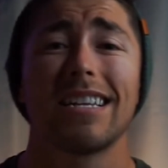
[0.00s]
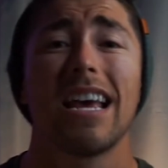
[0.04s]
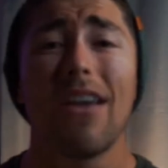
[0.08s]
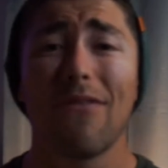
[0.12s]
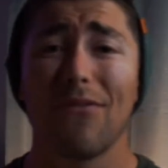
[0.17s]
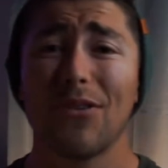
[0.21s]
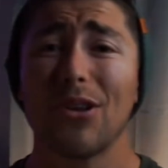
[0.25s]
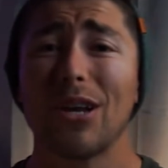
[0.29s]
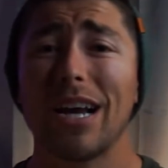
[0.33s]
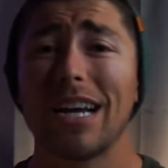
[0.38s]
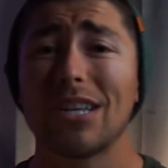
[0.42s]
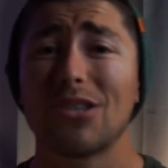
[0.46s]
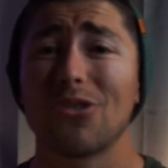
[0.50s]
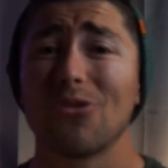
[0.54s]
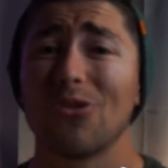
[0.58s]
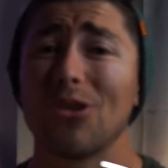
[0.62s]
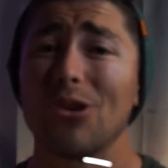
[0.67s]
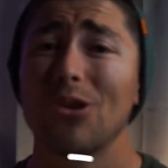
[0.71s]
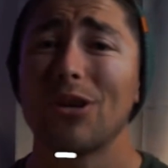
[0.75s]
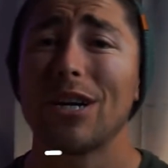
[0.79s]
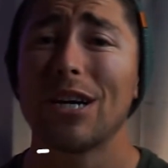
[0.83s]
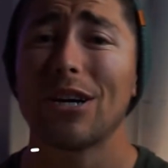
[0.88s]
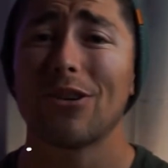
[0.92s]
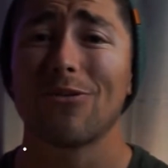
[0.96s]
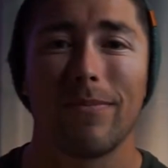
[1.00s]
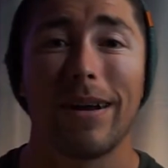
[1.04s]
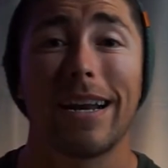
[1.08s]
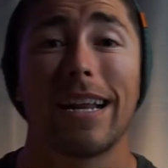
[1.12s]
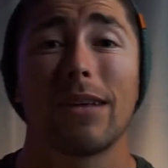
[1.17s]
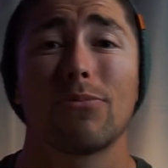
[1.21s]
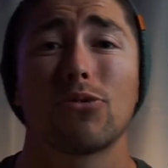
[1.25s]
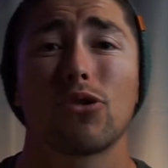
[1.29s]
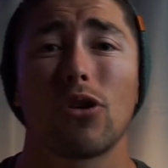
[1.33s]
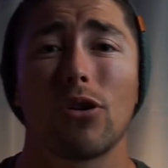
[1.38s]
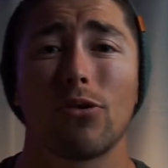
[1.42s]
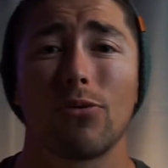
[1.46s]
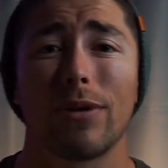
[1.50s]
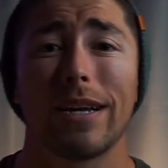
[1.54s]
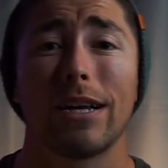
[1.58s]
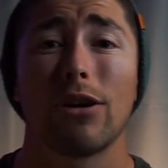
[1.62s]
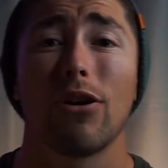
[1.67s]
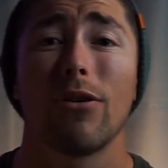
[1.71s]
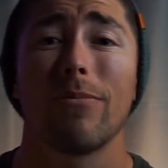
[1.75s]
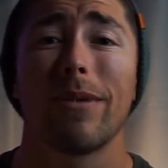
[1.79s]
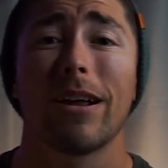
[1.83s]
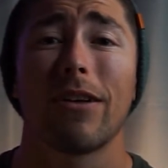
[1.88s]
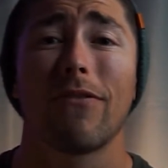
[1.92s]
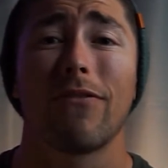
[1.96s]
If you guys are new here, my name is Rodrigo.
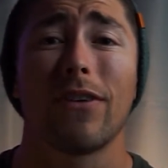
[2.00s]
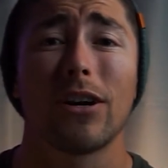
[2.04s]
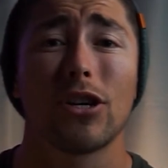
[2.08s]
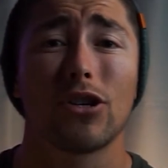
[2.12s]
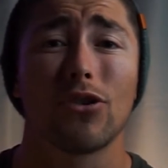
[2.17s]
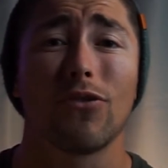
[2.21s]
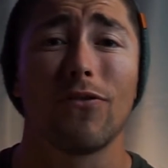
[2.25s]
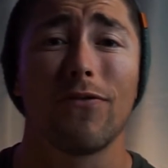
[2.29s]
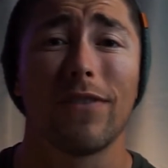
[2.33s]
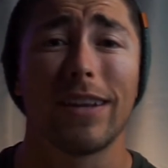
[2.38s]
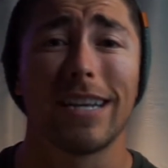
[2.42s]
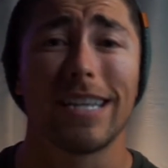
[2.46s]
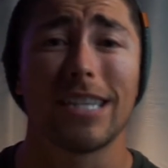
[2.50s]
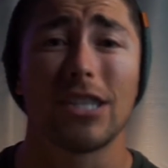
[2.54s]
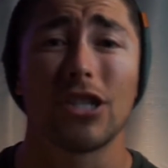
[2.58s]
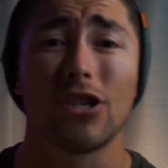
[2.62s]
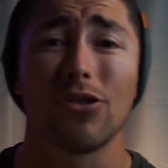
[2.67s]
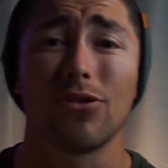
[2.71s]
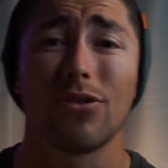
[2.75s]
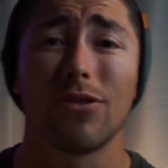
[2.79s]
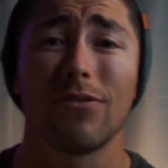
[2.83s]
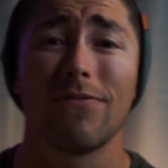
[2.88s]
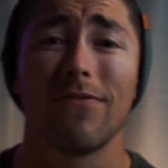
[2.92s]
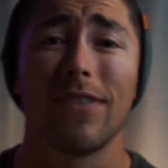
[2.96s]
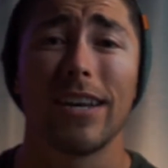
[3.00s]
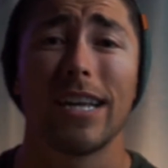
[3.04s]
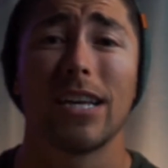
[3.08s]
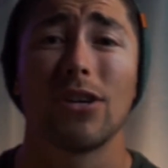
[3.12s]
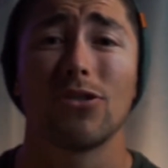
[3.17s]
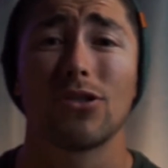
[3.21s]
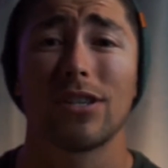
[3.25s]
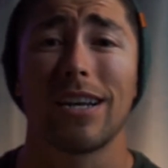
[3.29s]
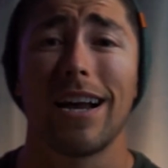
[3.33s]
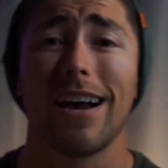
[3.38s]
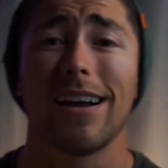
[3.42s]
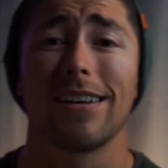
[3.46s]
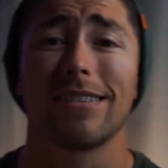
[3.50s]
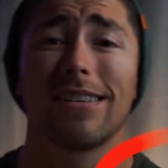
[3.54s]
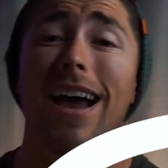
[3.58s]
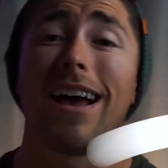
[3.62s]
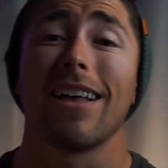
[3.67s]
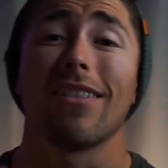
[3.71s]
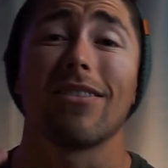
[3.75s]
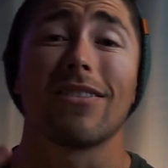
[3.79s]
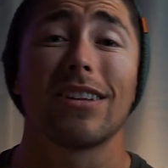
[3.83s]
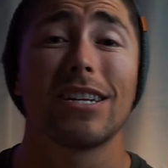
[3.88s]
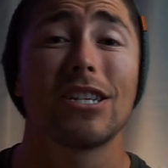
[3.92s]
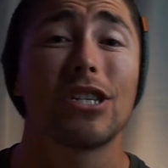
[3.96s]
I make functional fitness YouTube videos, guys.
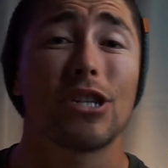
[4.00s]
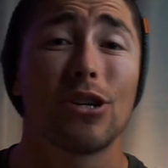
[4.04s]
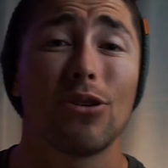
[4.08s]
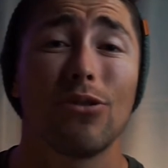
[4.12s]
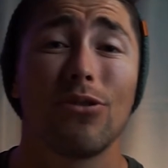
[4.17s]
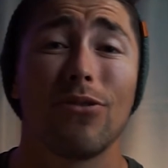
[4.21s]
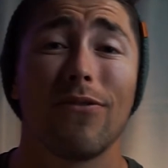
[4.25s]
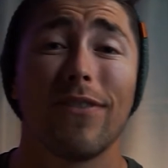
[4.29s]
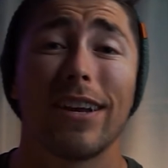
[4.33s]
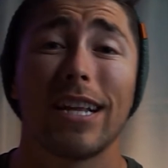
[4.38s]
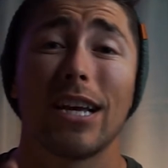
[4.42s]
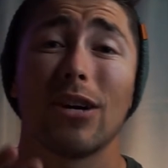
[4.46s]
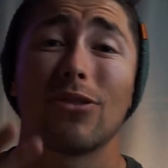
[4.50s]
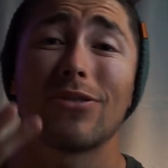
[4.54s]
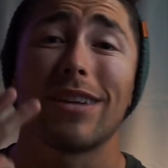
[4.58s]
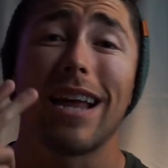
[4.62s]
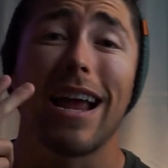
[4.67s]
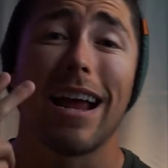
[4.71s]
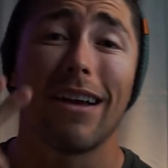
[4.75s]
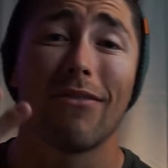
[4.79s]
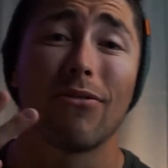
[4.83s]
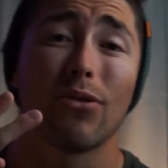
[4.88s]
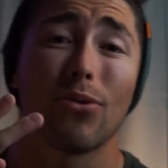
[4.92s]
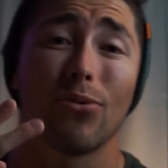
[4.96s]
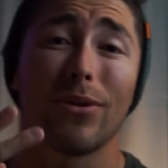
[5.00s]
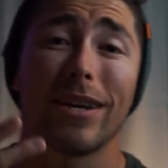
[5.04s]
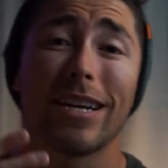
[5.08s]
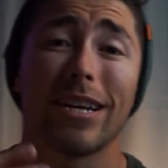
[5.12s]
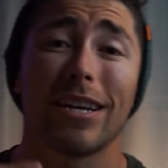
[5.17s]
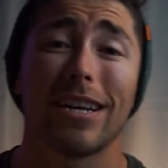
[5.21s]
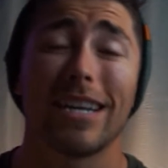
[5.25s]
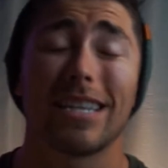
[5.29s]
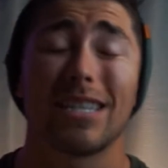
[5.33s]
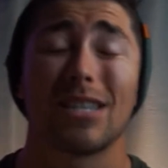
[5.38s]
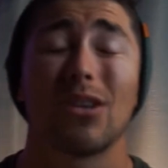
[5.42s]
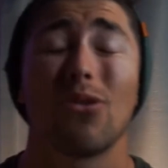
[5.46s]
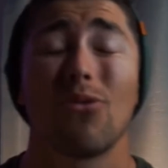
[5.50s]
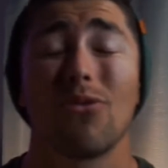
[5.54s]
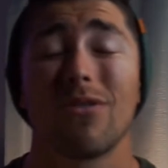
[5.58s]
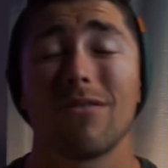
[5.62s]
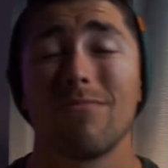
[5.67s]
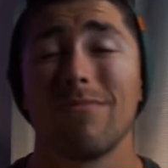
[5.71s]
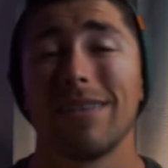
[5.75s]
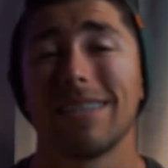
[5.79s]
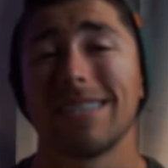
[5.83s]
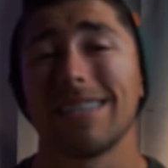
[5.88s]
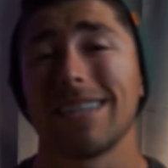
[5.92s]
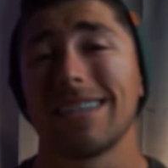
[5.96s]
At least 2 new videos every week. You guys don't want to
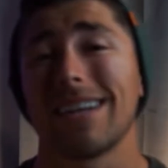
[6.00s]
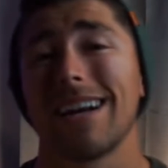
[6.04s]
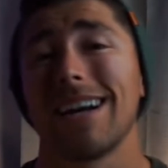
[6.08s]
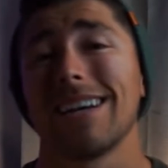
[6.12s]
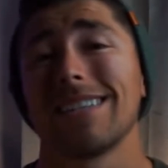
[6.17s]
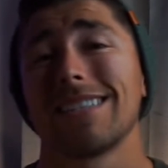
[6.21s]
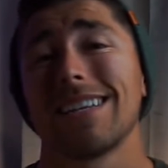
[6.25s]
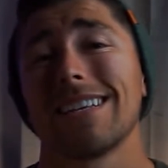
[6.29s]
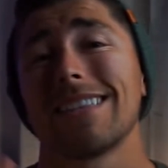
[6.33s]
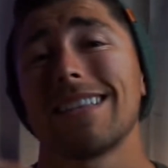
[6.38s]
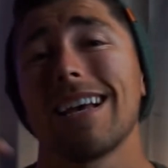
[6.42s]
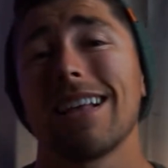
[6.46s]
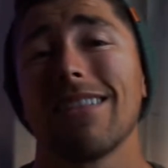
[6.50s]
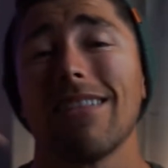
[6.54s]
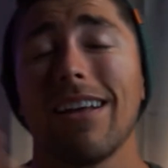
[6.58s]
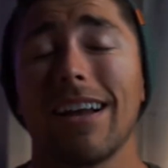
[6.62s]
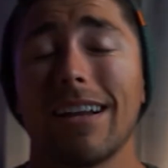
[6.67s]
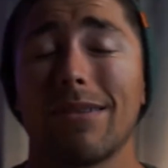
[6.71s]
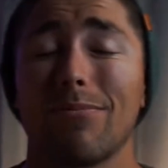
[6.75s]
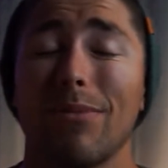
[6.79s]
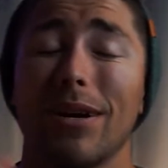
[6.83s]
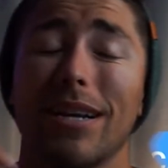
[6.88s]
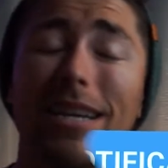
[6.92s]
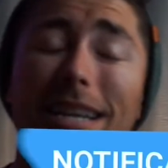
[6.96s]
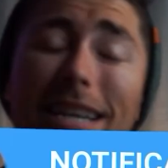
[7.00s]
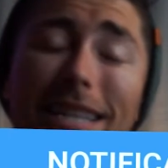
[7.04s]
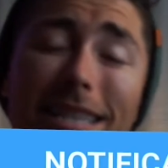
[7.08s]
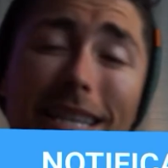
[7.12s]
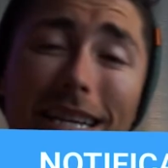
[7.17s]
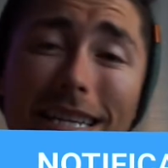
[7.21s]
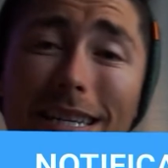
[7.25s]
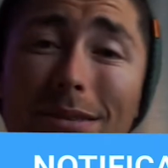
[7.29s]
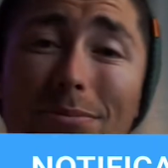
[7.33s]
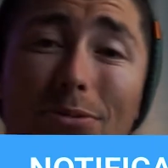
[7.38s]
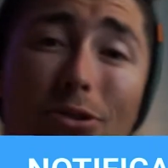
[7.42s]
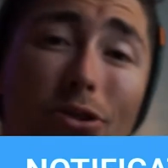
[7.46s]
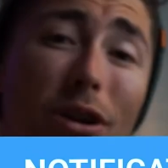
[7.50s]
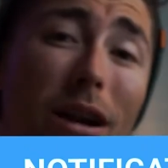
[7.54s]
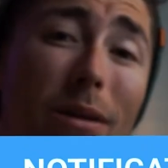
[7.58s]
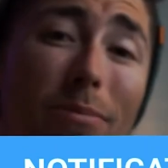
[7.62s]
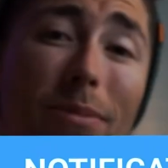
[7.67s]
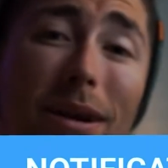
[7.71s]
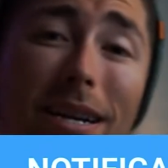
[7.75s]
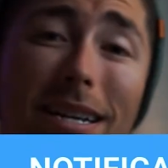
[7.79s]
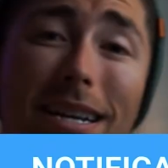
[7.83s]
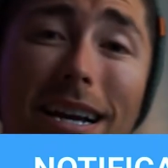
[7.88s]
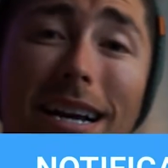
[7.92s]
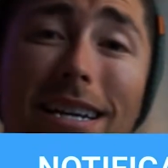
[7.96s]
miss it, guys. Hit that like button, hit that subscribe
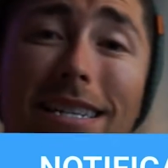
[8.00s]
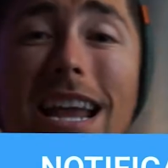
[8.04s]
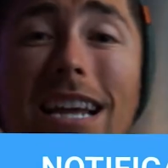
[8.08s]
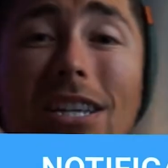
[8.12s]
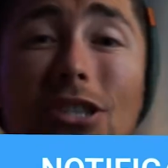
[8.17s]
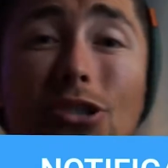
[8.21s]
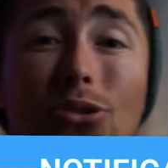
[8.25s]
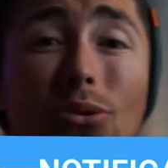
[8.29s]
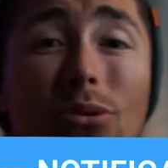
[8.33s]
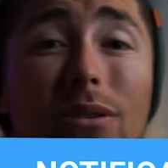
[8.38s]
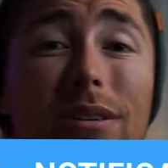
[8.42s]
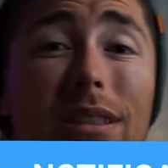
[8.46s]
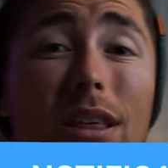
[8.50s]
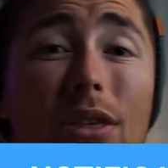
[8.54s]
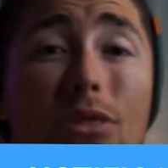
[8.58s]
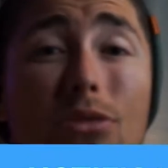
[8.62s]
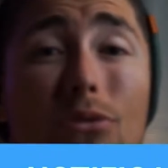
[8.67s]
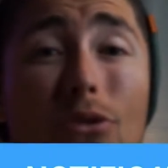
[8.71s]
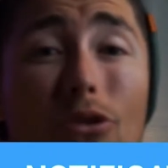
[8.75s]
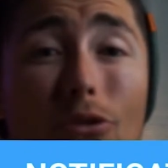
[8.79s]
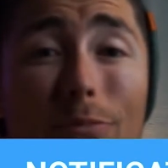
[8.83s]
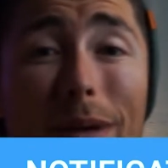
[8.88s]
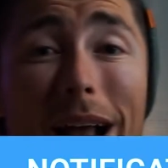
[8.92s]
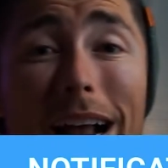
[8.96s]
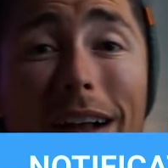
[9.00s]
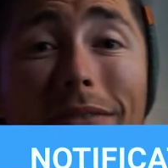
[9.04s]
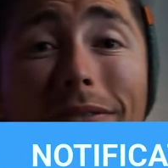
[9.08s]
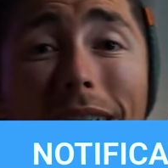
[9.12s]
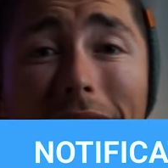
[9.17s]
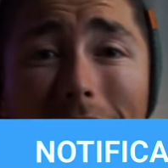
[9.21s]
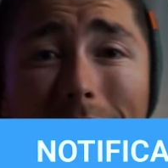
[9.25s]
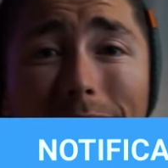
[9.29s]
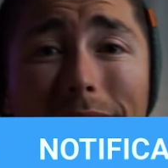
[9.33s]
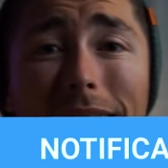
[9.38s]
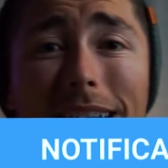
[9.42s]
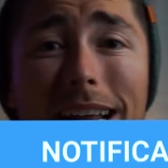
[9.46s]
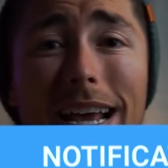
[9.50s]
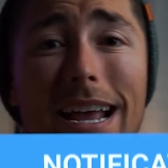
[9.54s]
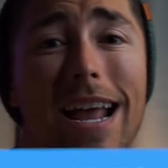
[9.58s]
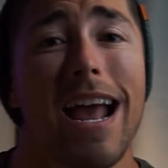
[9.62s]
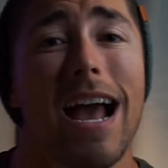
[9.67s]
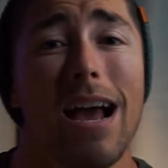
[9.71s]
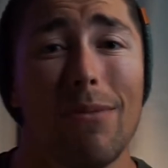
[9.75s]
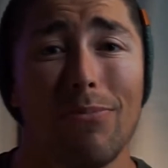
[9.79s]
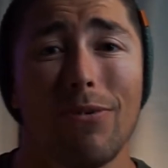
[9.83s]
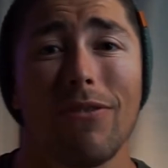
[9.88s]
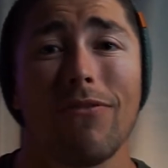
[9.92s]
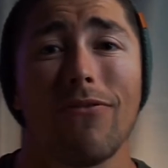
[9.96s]
button, guys. Enjoy the throwback vibes today.
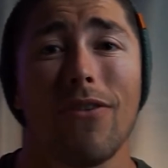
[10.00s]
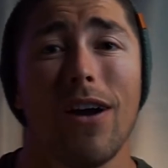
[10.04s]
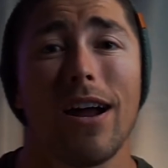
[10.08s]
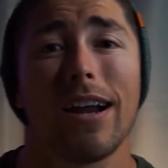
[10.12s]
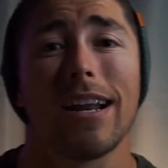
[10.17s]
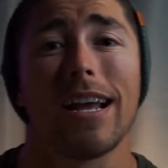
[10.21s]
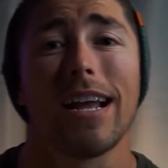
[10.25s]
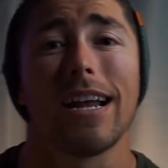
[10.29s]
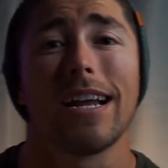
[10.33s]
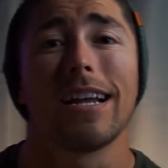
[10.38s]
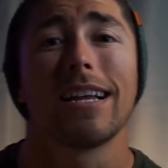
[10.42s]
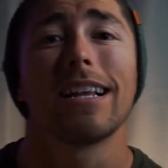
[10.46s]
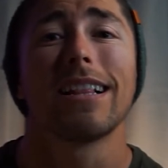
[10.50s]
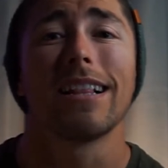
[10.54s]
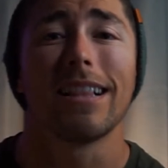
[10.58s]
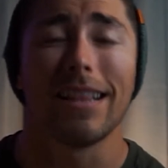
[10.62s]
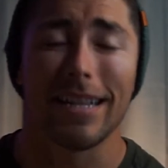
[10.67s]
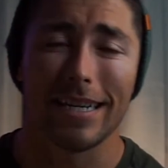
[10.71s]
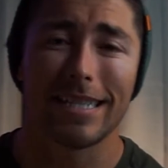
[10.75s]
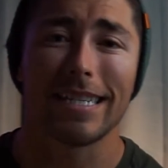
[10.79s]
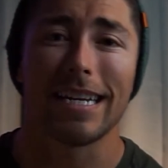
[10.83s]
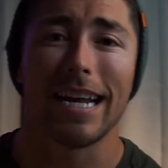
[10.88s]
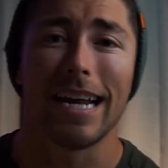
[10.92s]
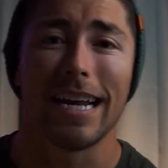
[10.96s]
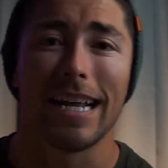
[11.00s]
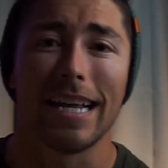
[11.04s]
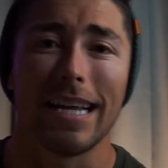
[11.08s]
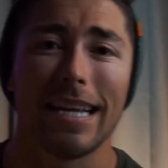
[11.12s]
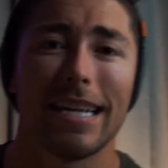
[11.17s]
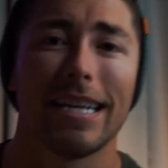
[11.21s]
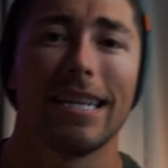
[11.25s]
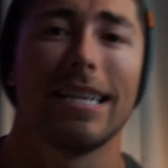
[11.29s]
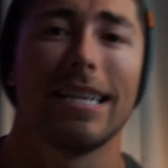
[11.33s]
Happy Friday. Let's get it.